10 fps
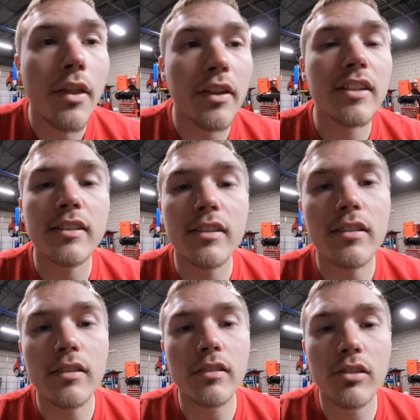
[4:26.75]
This
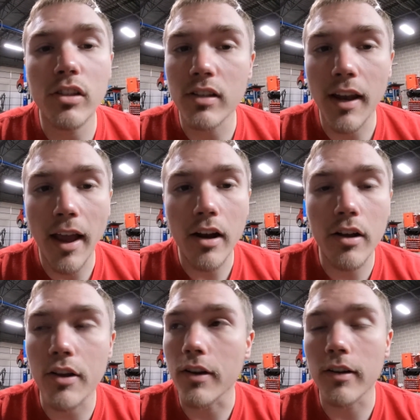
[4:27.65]
is just an air
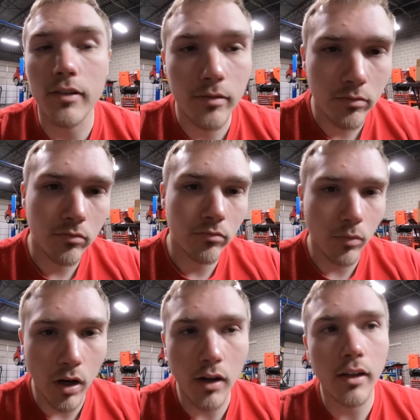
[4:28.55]
cure.
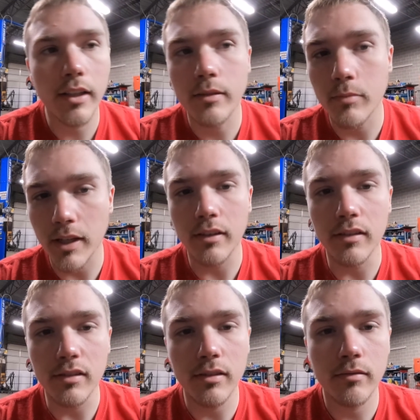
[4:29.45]
Why?
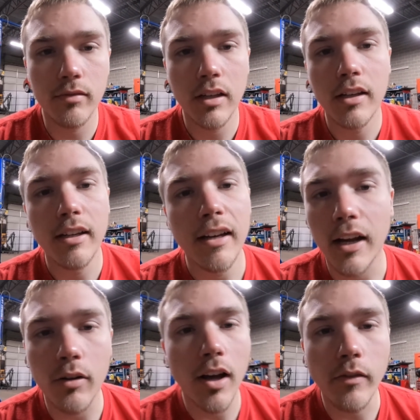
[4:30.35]
Because
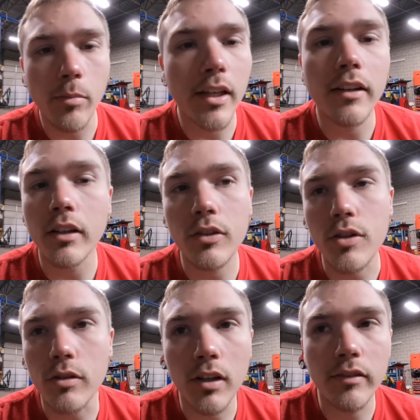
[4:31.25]
I don't have a big
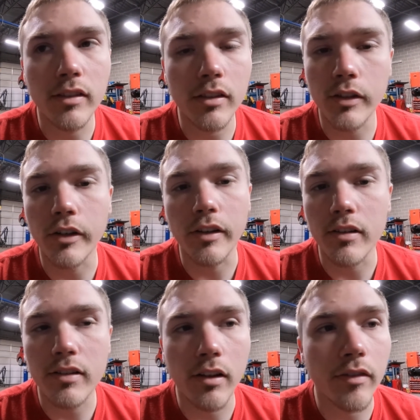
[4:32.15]
industrial oven to cook
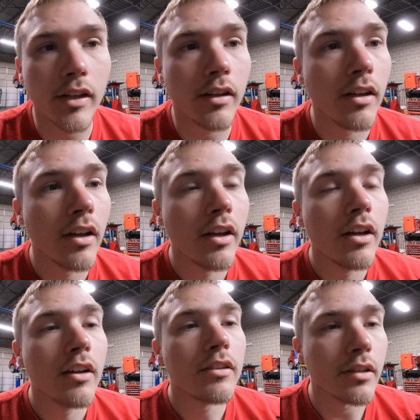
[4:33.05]
this stuff in.
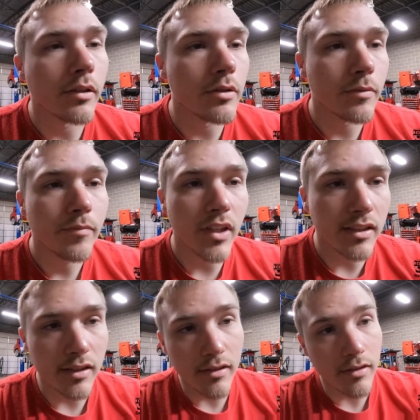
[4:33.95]
So
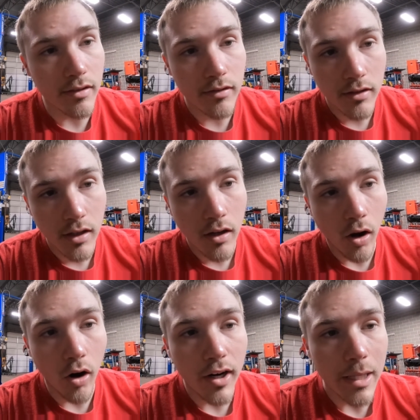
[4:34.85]
this is
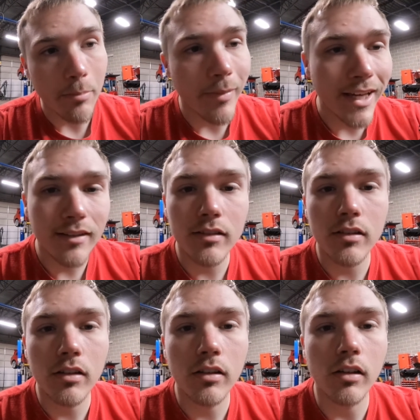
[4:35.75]
already
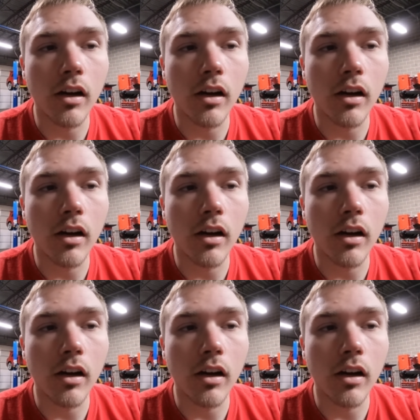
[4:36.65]
mixed.